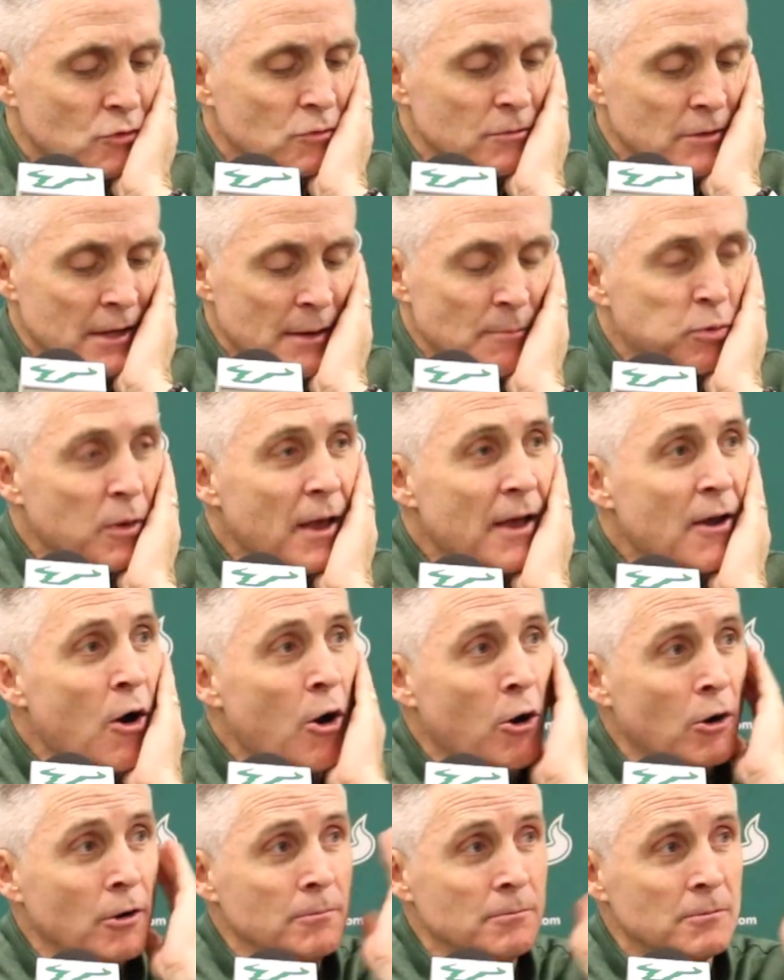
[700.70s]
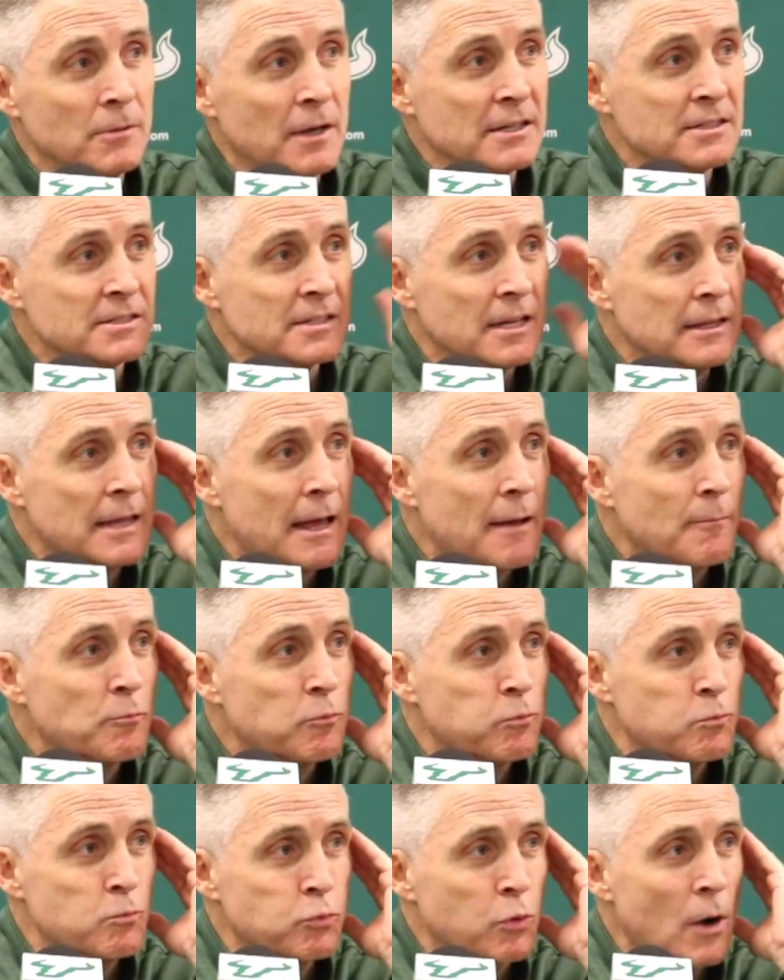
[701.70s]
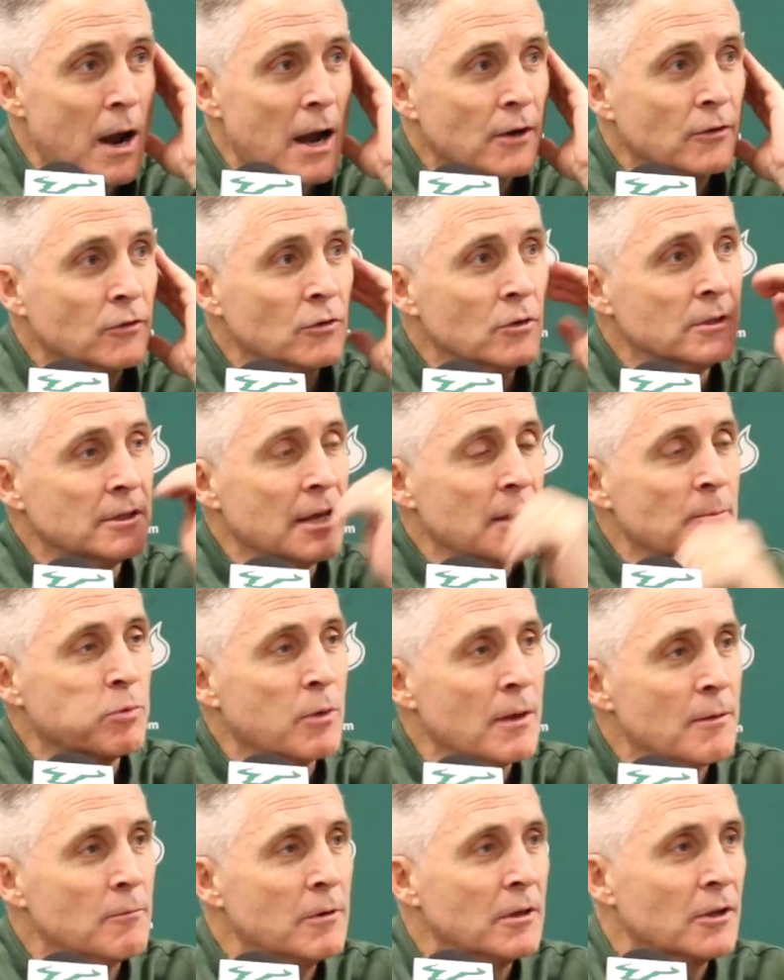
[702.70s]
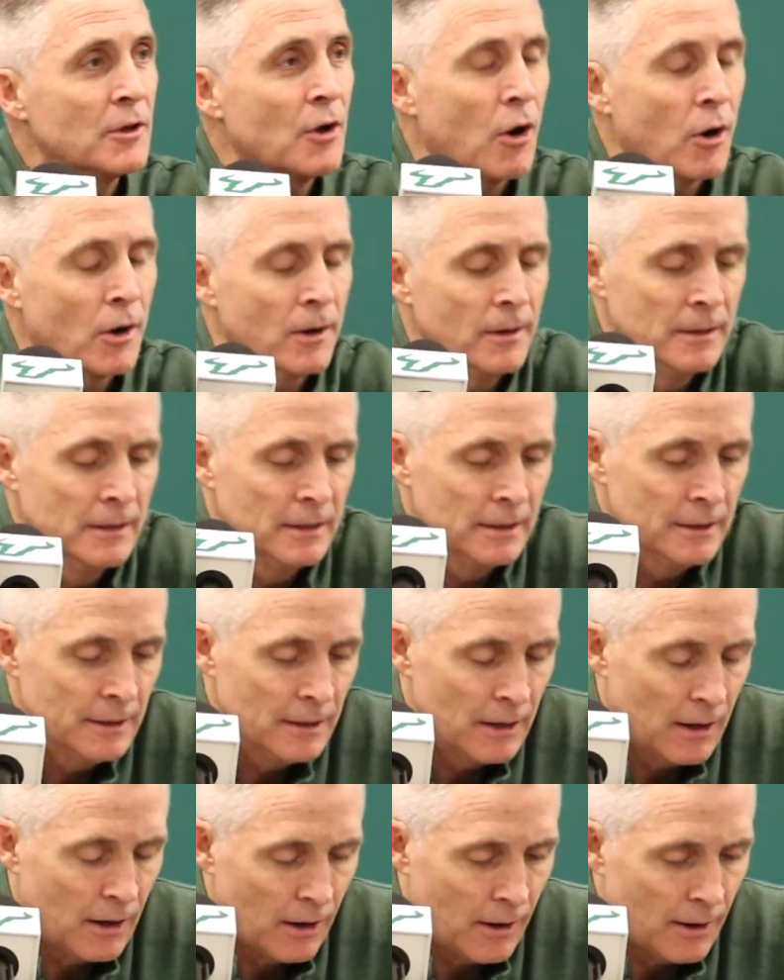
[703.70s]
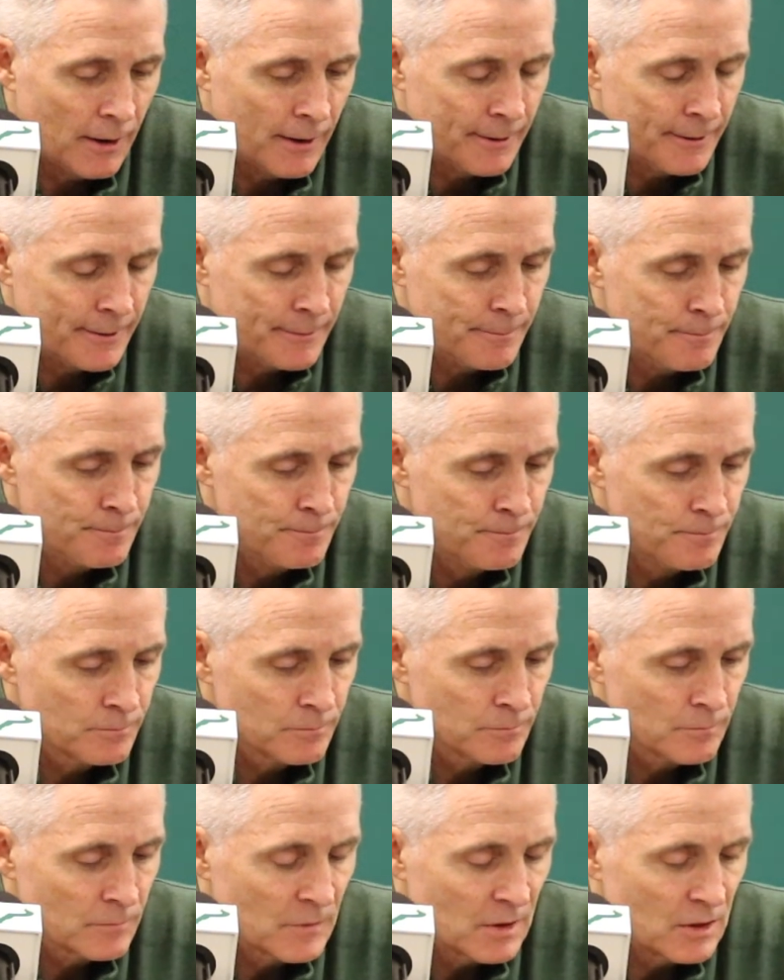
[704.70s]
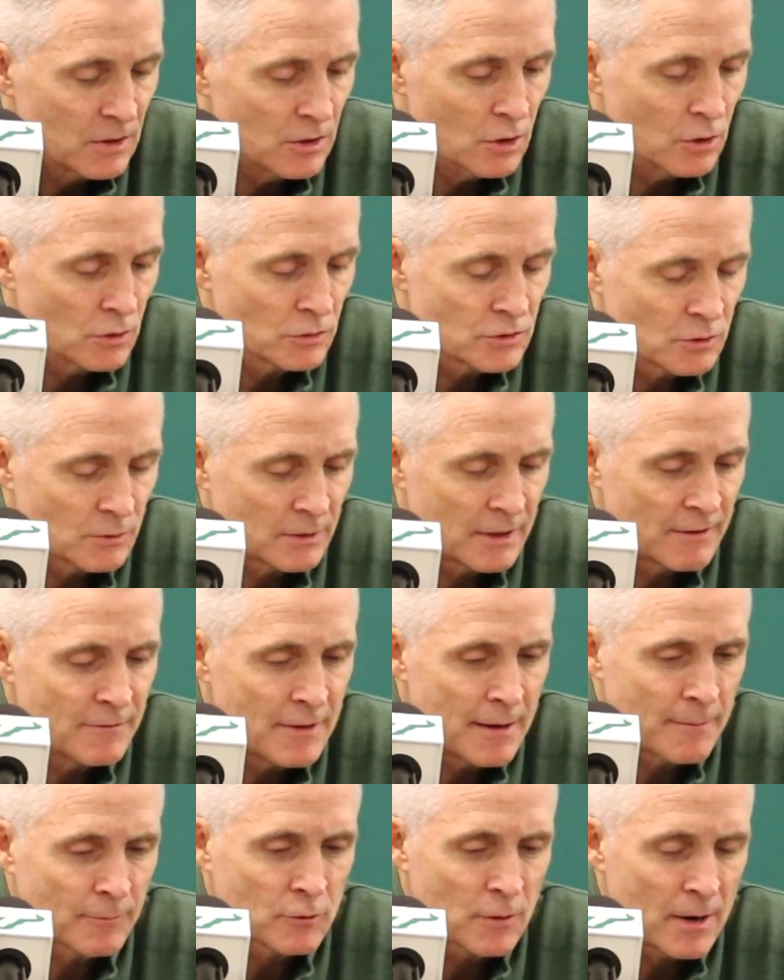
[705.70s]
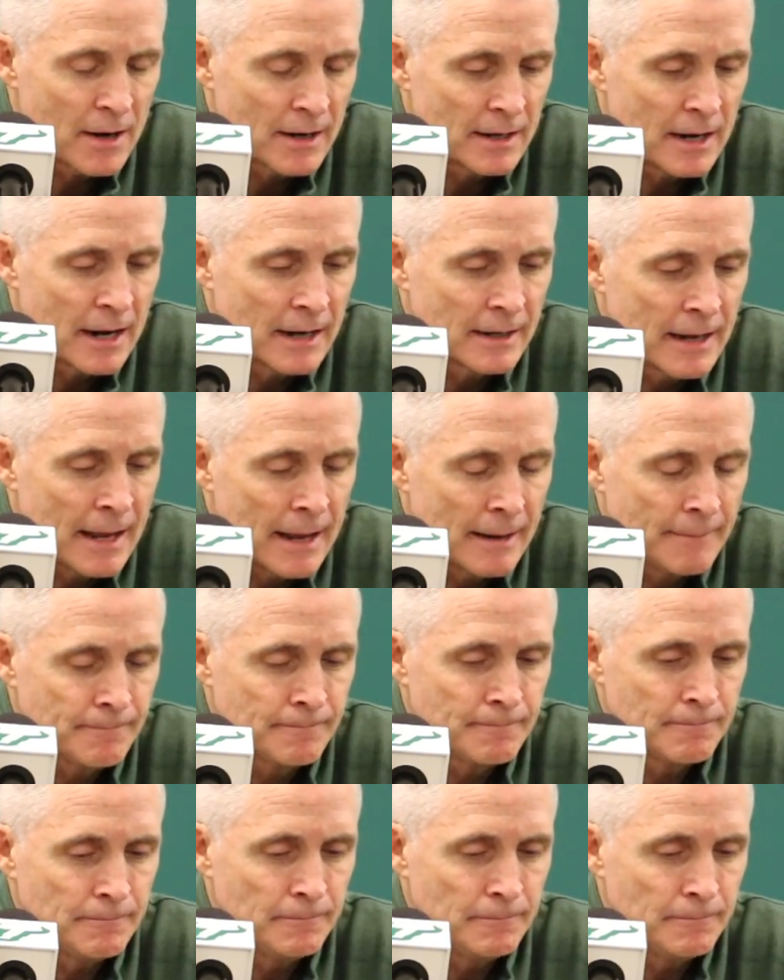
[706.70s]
they play hard. I said that prior to it, they play really hard. You know, so give them credit on that.